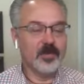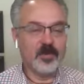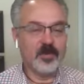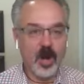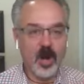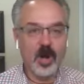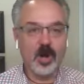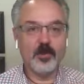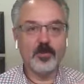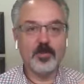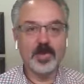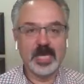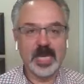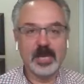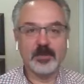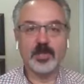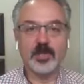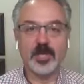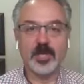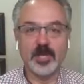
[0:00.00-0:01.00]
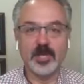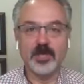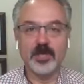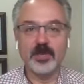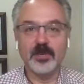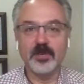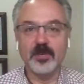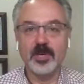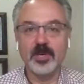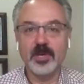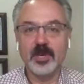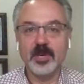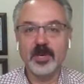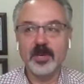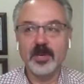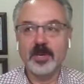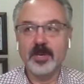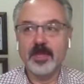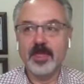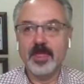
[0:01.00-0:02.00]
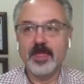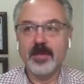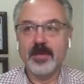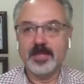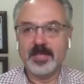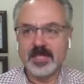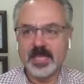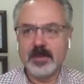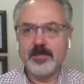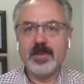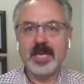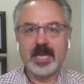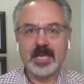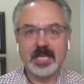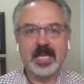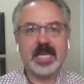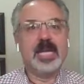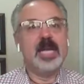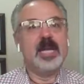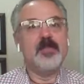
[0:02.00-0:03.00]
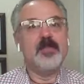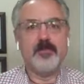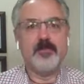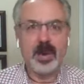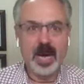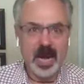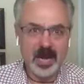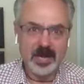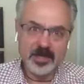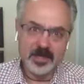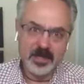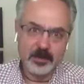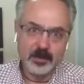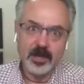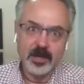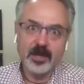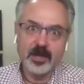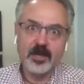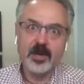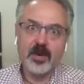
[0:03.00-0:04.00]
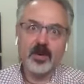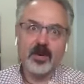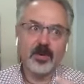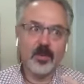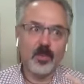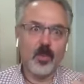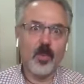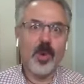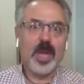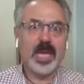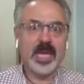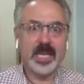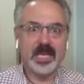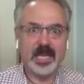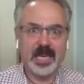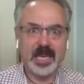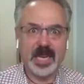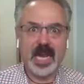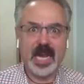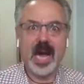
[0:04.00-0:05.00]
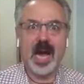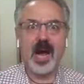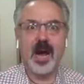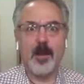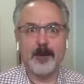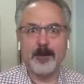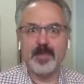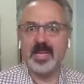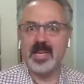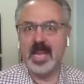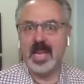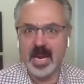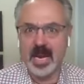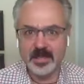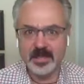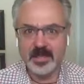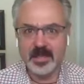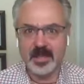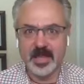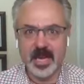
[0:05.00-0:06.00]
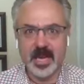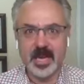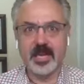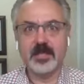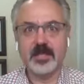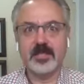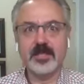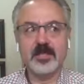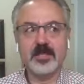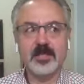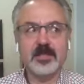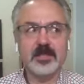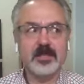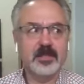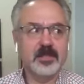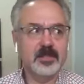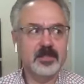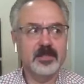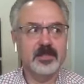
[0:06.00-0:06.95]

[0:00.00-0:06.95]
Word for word: we have all been able to do seemingly impossible or wickedly complex things.